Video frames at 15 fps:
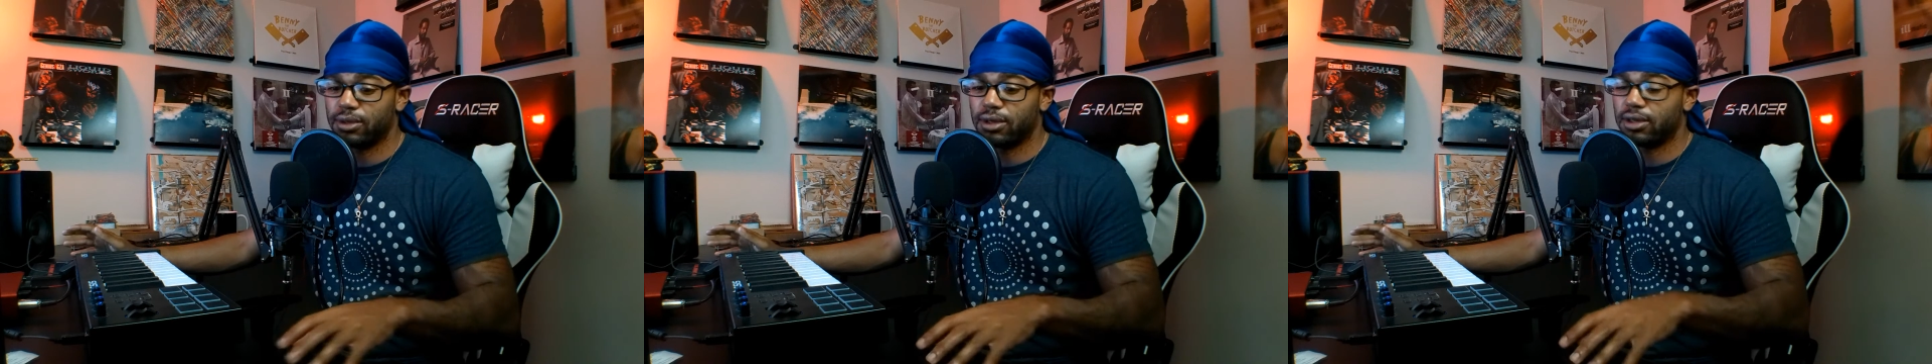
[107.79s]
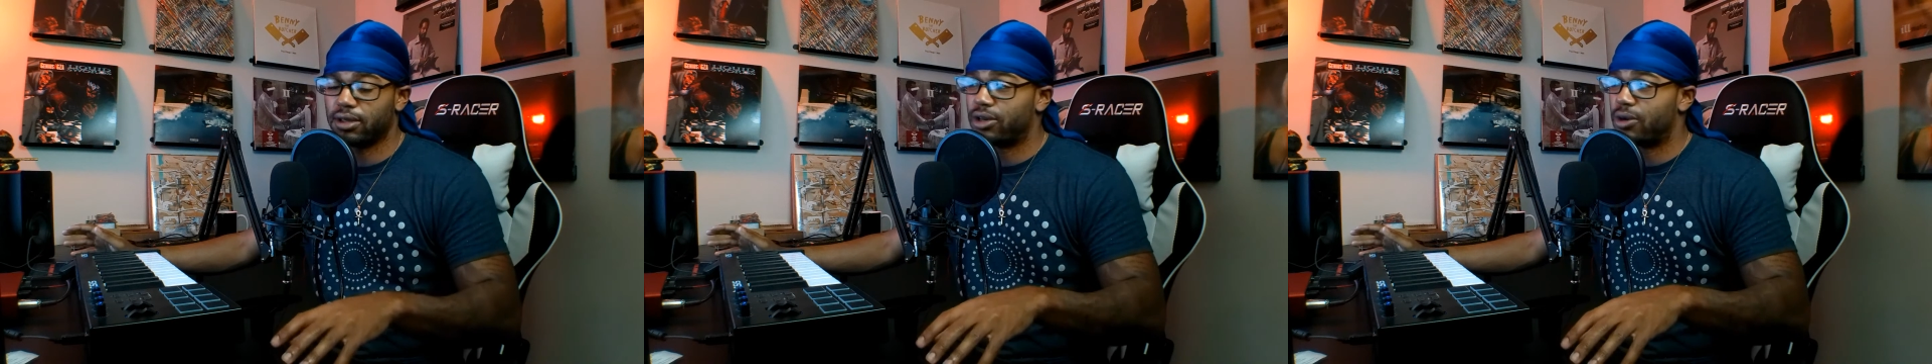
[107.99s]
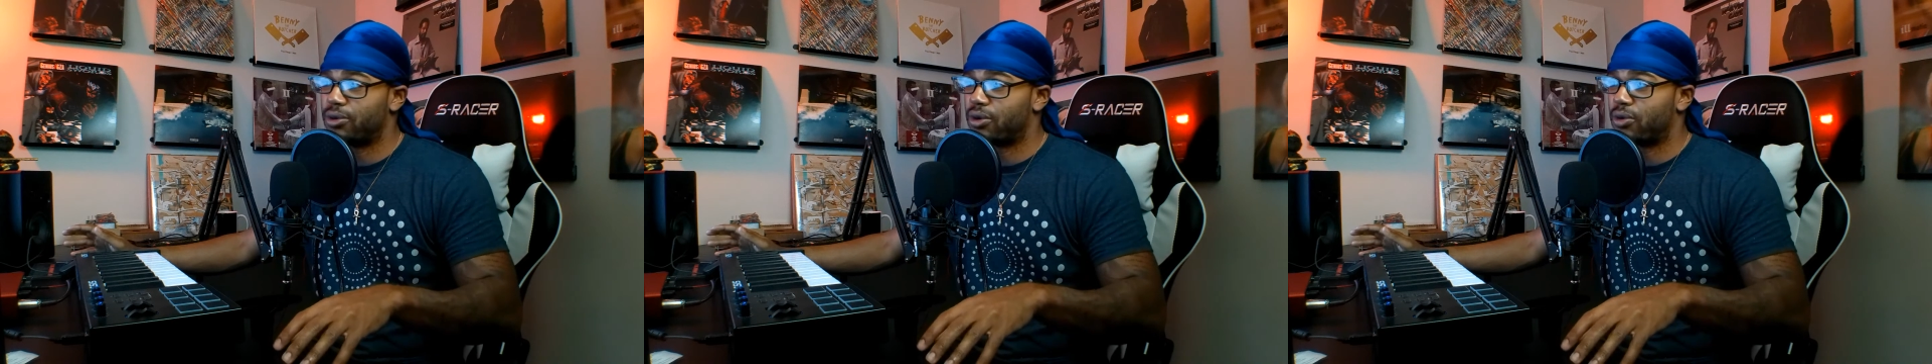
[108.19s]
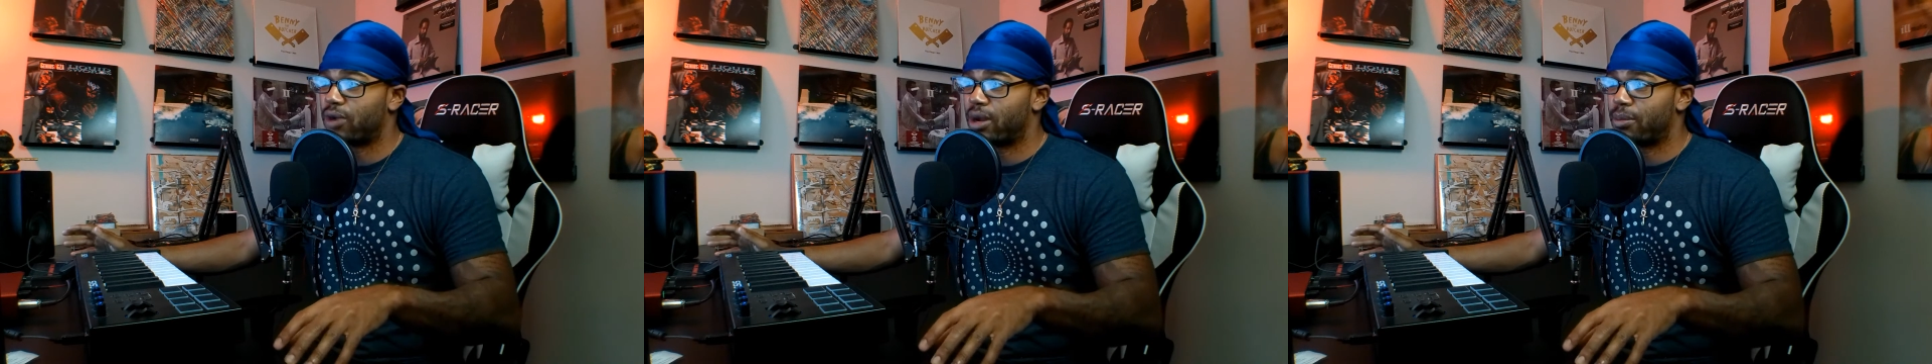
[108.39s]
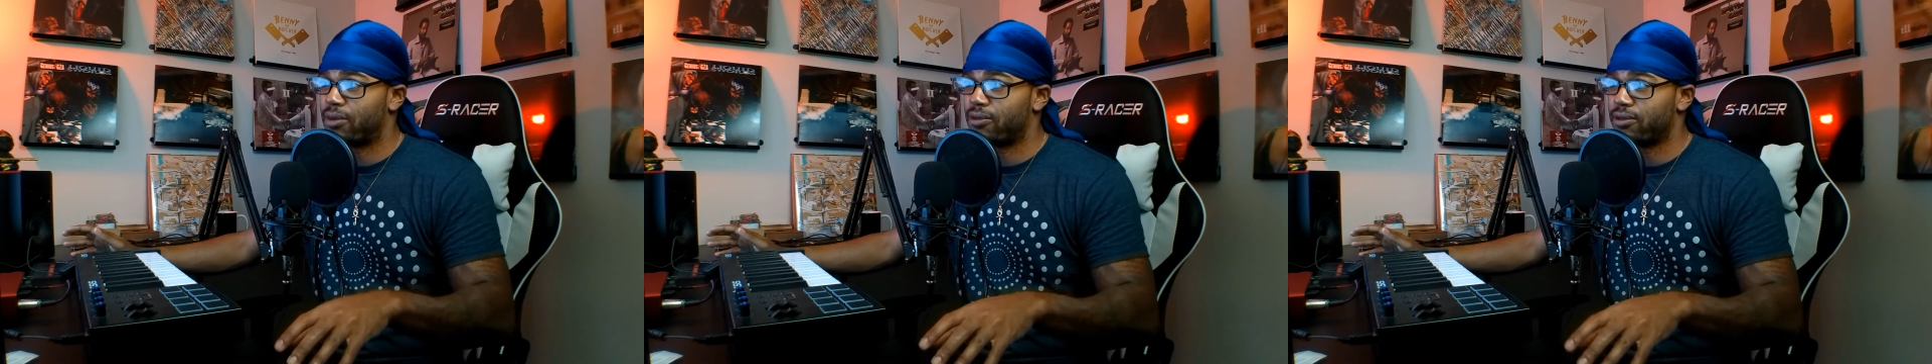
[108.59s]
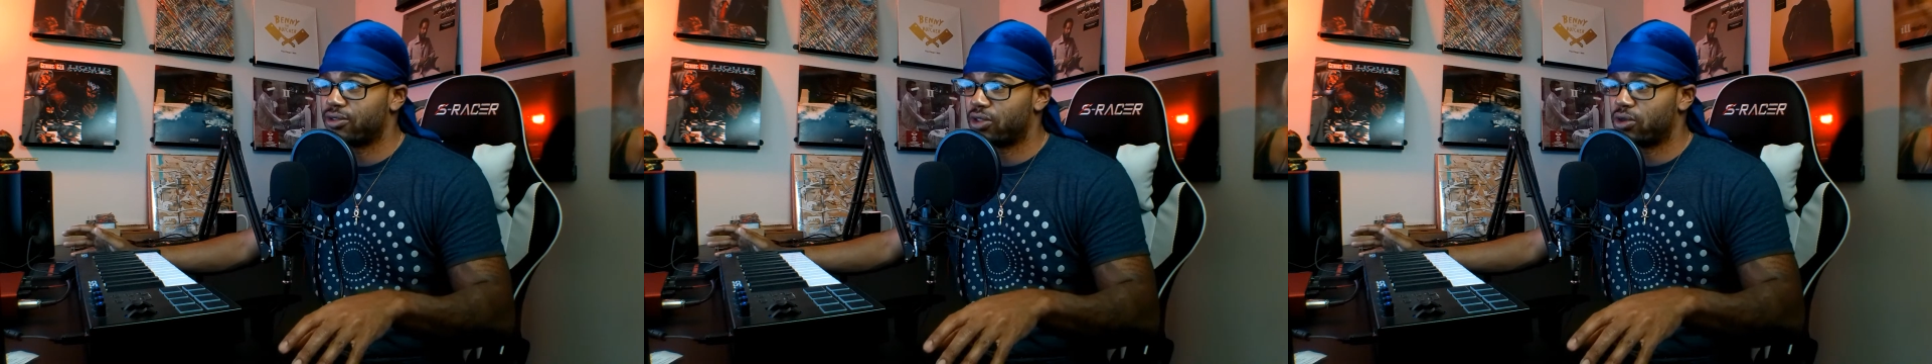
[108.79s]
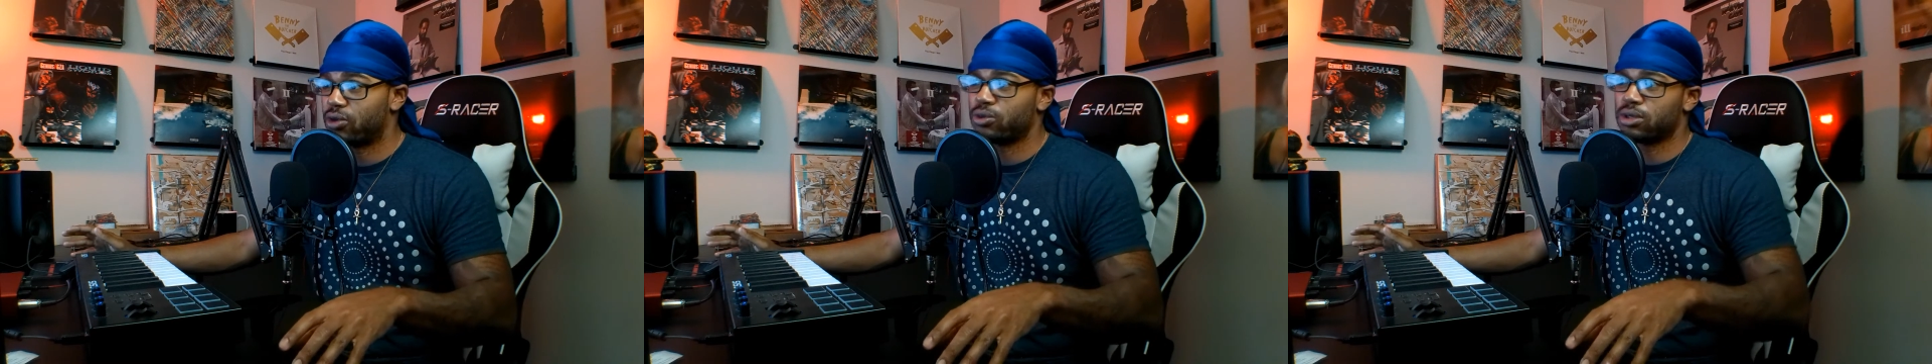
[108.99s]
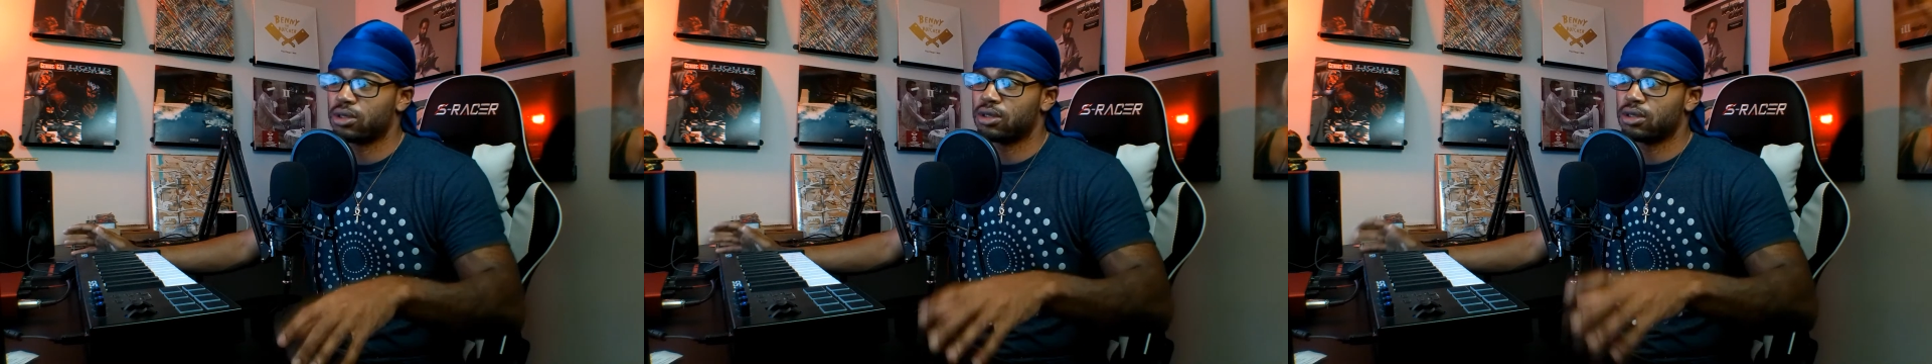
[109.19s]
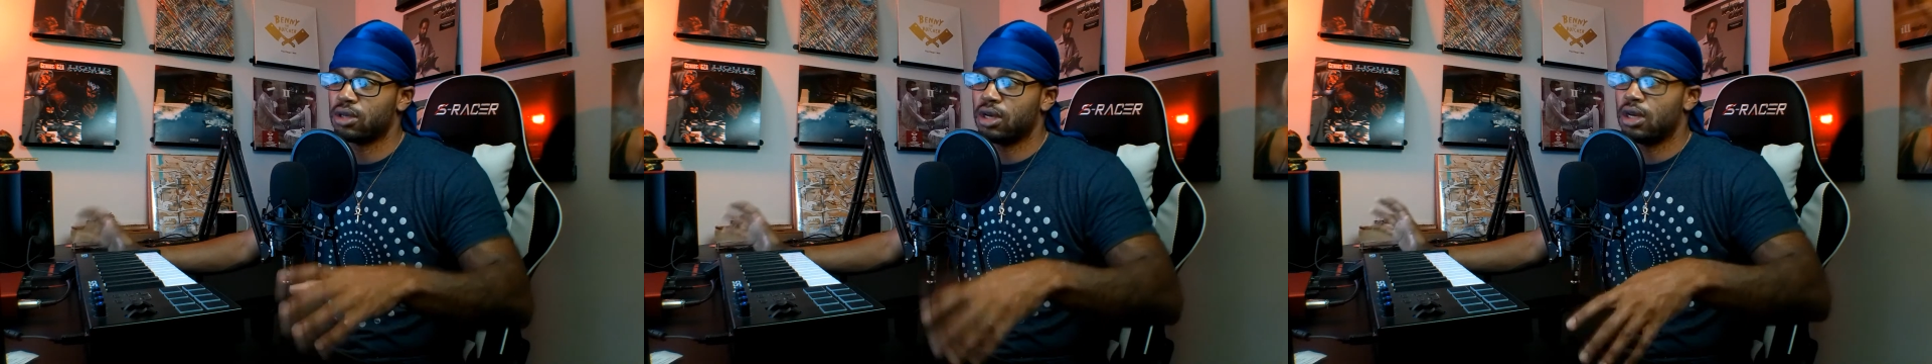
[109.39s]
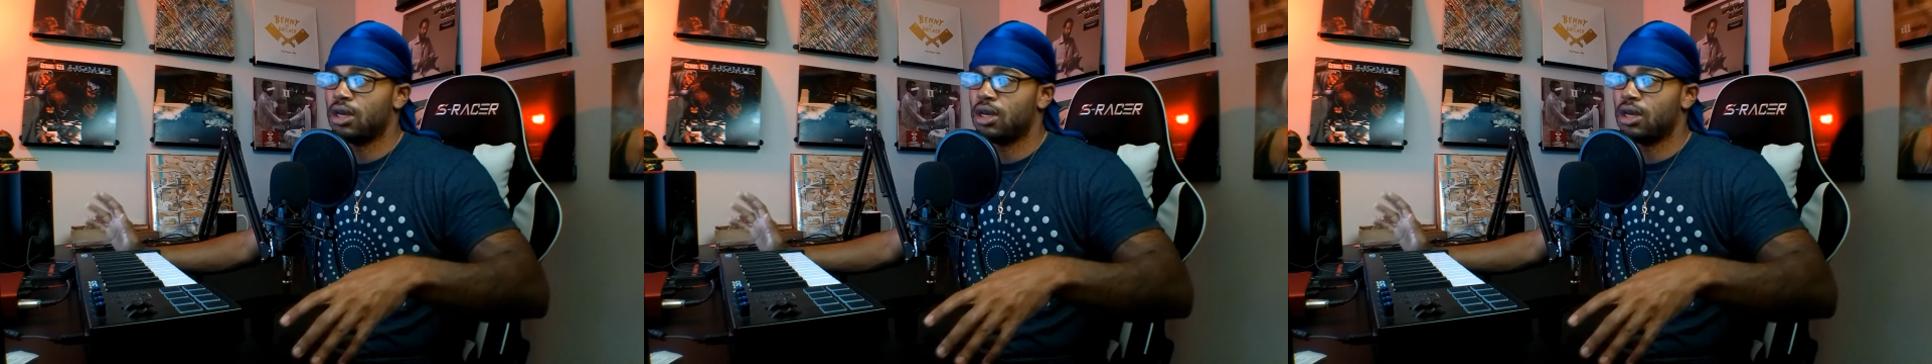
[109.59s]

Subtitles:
are known to rap over those